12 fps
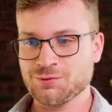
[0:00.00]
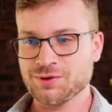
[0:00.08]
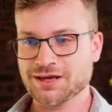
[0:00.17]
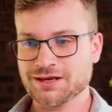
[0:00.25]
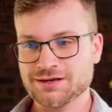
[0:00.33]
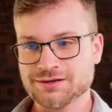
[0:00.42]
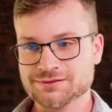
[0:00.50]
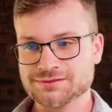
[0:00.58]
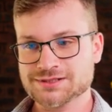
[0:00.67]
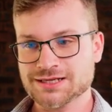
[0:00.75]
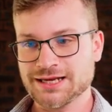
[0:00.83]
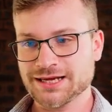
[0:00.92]
We can
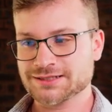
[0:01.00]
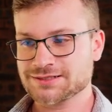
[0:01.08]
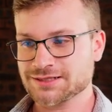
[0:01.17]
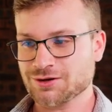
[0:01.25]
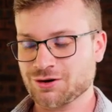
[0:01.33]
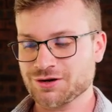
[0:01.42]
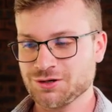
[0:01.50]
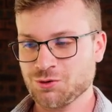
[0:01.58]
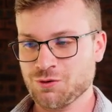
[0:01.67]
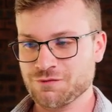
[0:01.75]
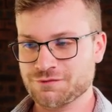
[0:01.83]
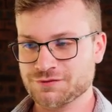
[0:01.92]
select on and
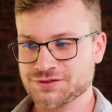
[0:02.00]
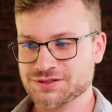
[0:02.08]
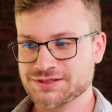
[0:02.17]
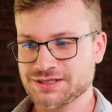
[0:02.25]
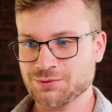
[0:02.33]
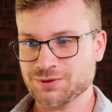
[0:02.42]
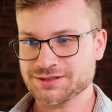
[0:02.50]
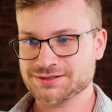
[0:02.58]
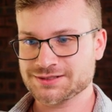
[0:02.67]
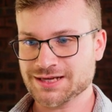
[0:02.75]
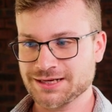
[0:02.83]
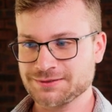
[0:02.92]
off to see what
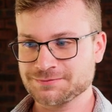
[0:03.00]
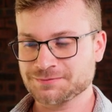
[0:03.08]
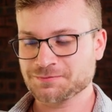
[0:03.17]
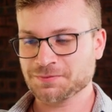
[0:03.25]
it's done.